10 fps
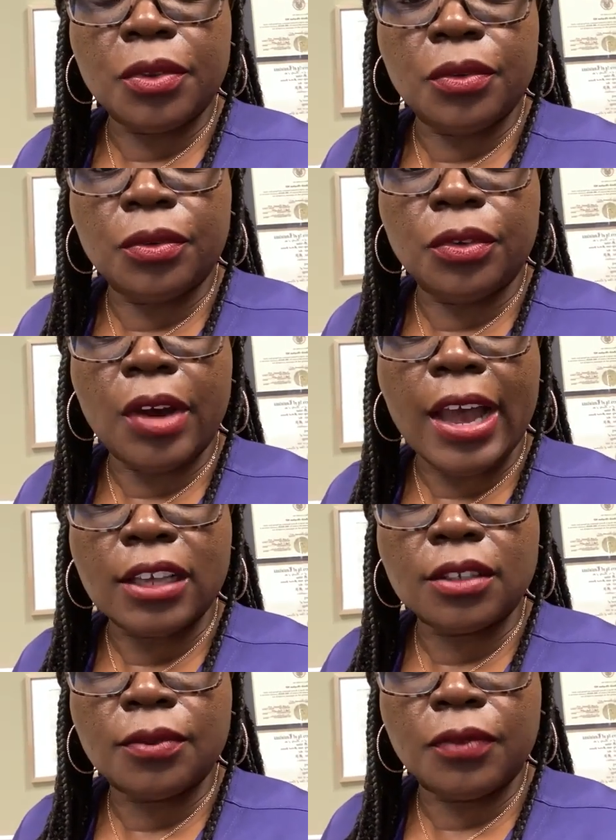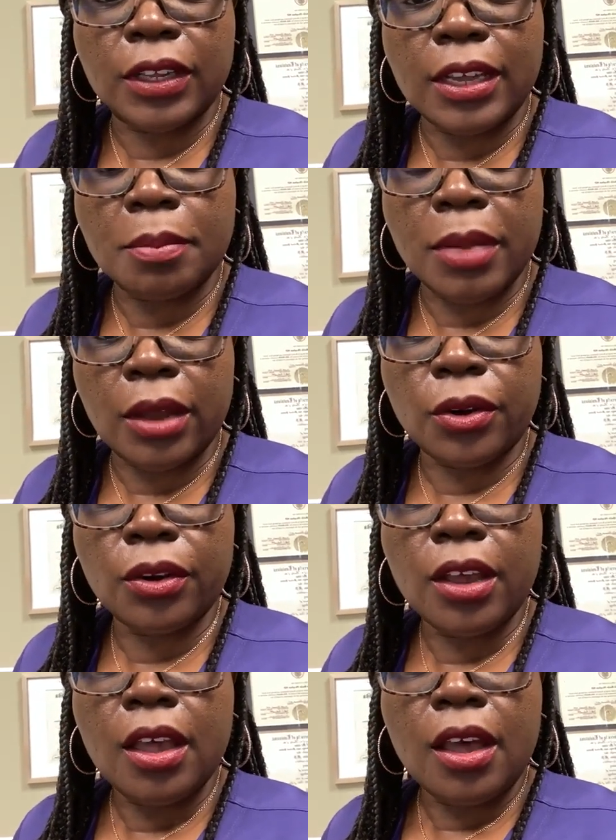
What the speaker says: your eyes feeling better.